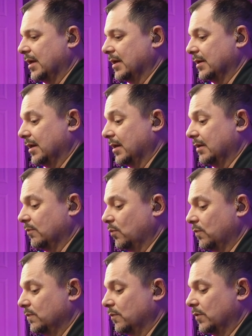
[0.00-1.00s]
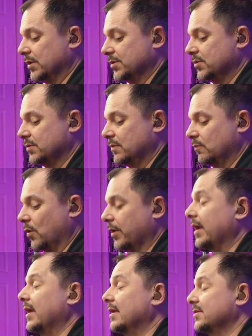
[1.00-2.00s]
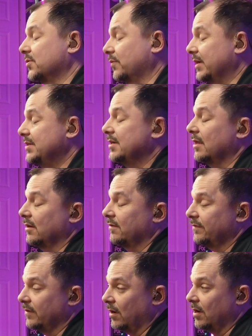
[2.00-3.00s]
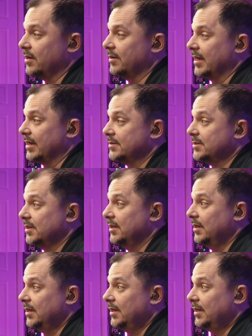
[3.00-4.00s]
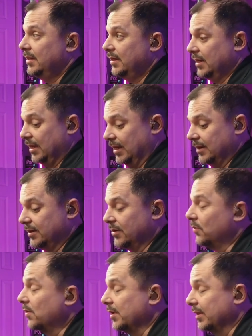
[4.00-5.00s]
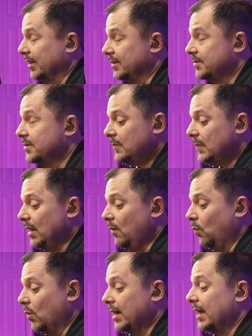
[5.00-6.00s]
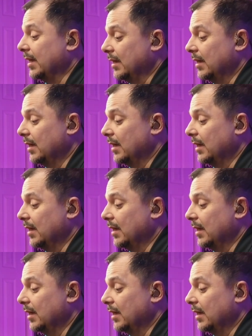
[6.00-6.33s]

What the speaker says: and was working as a reseller for Autodesk in New Orleans, my